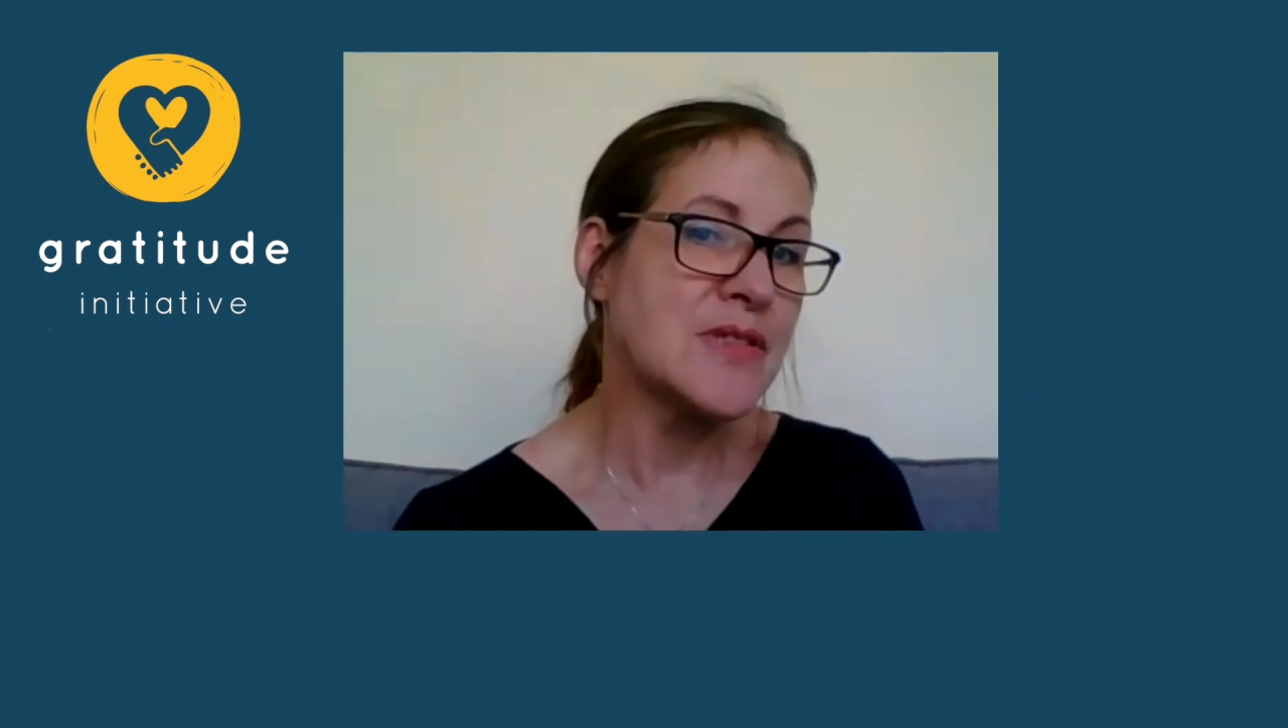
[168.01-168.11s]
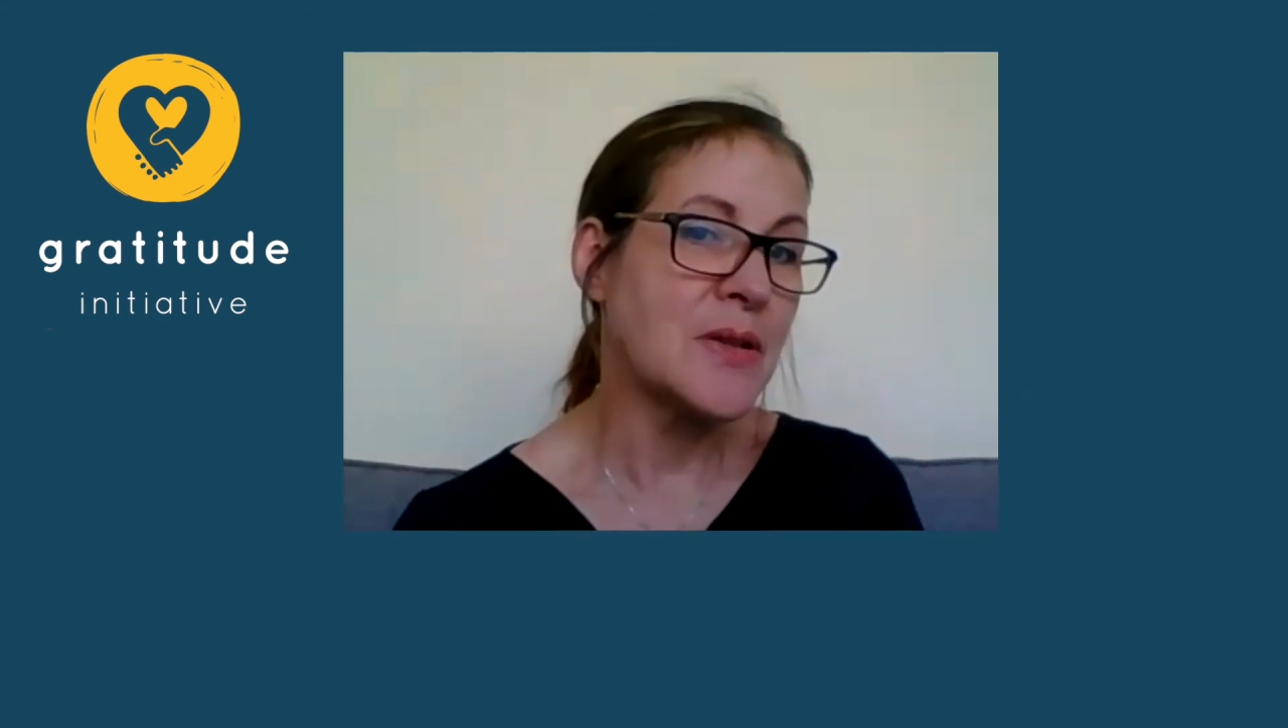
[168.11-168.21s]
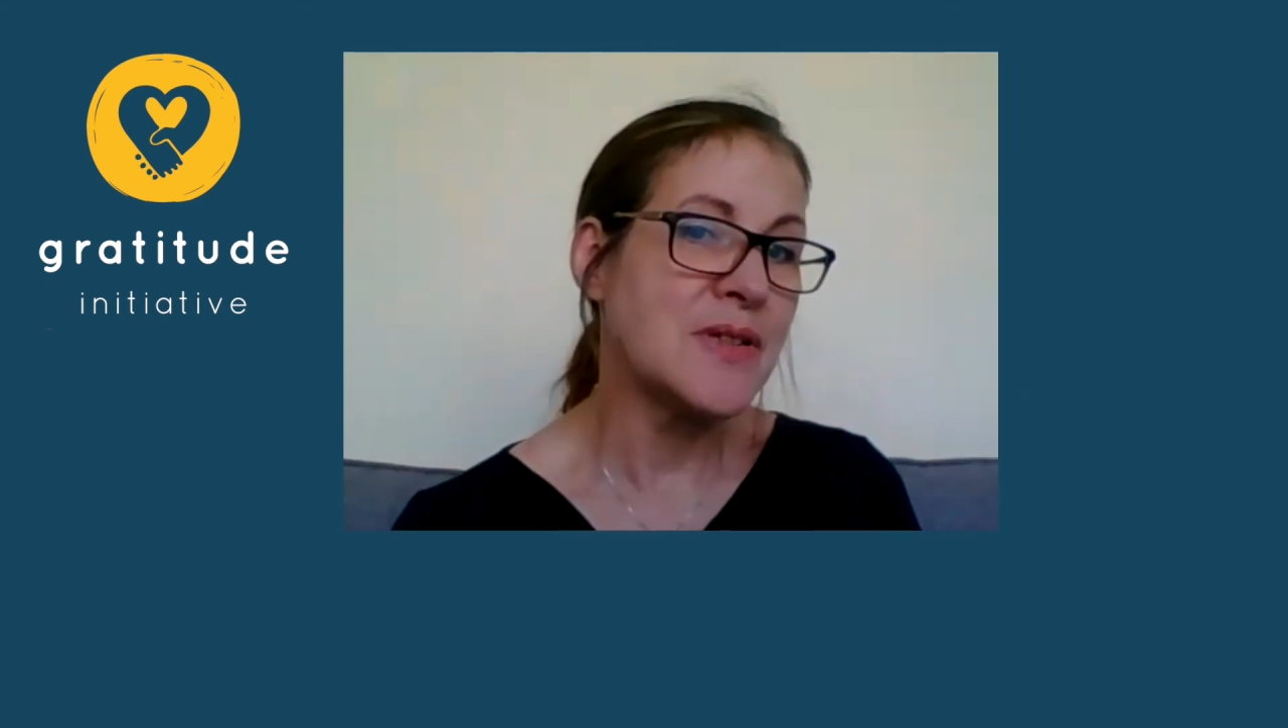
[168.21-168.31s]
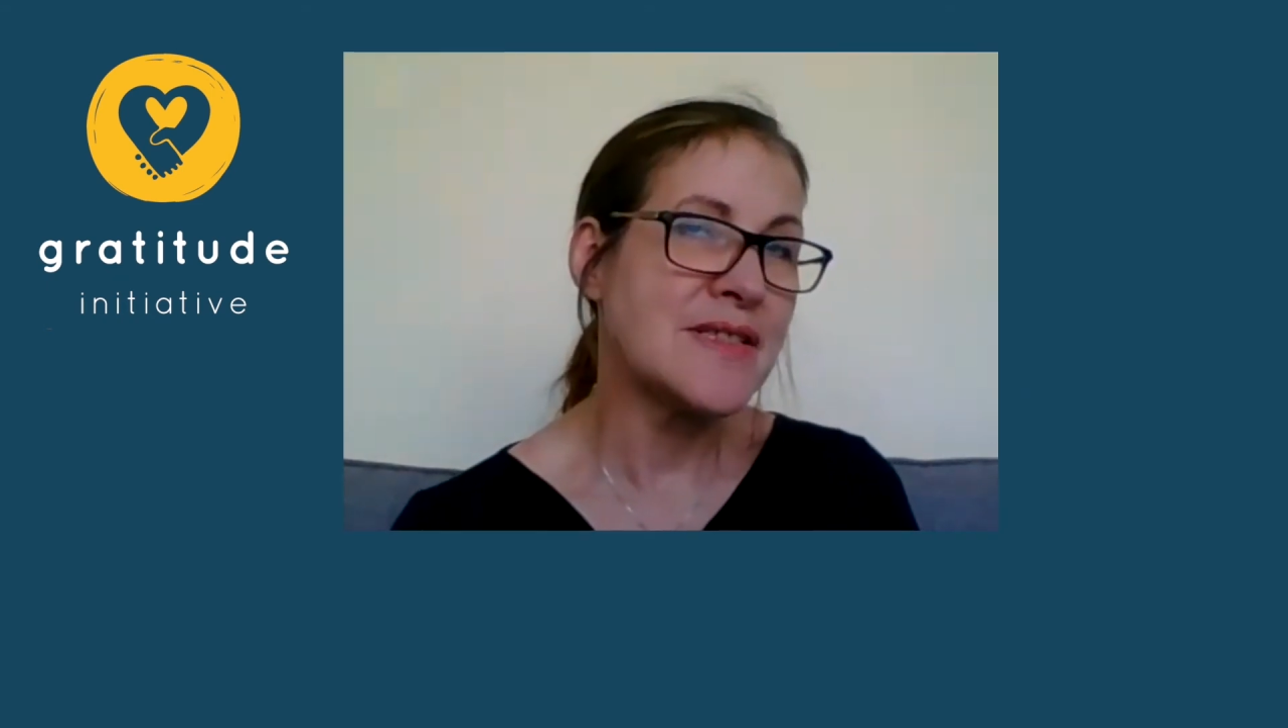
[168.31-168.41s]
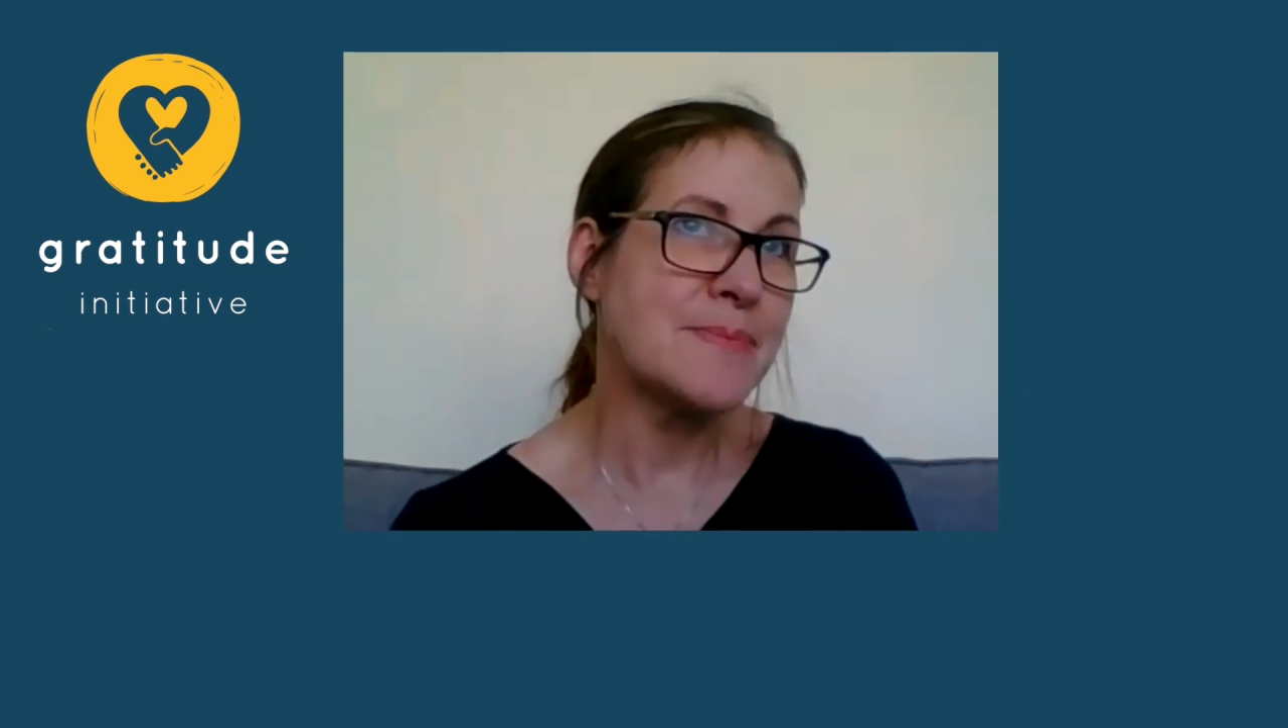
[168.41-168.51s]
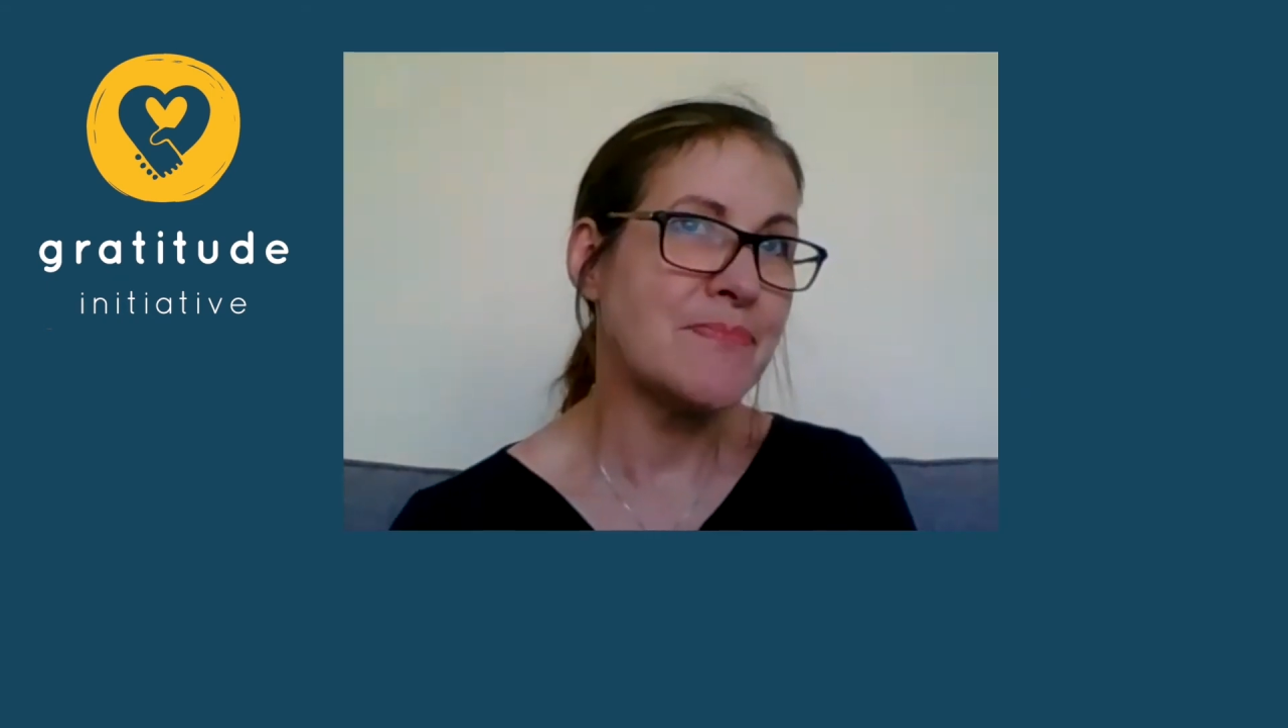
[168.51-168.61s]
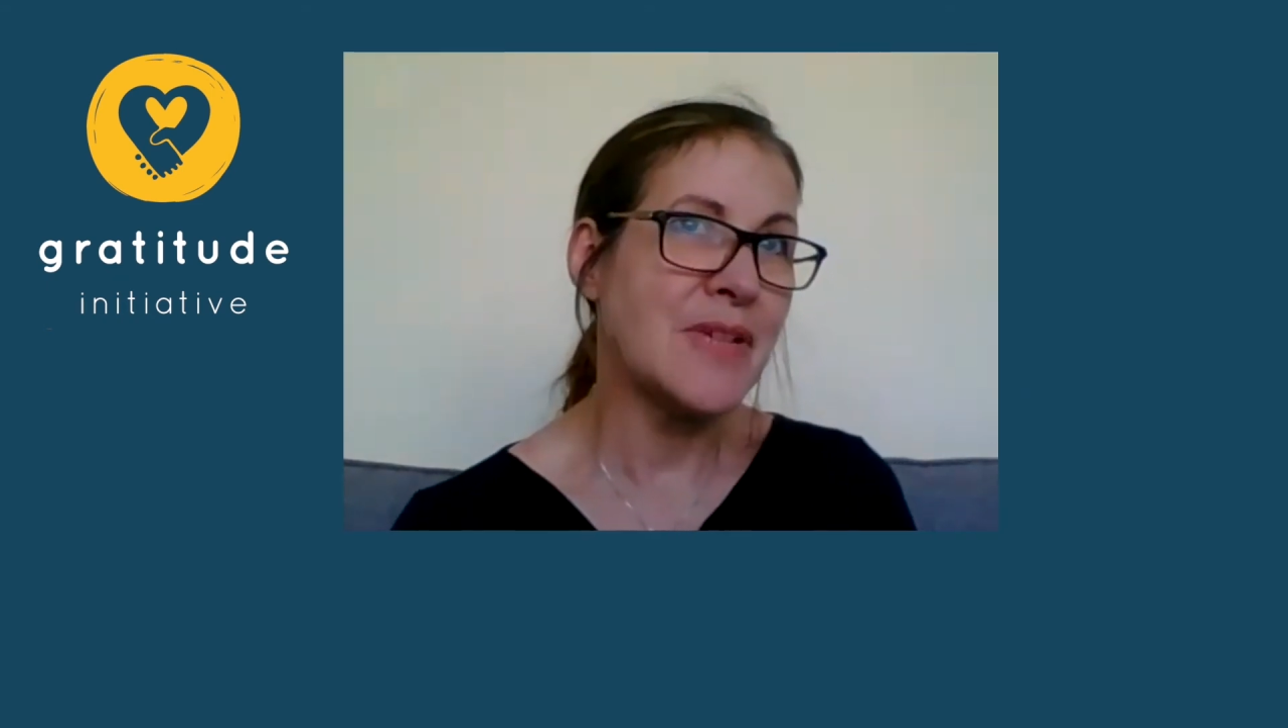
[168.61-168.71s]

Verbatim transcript: So it's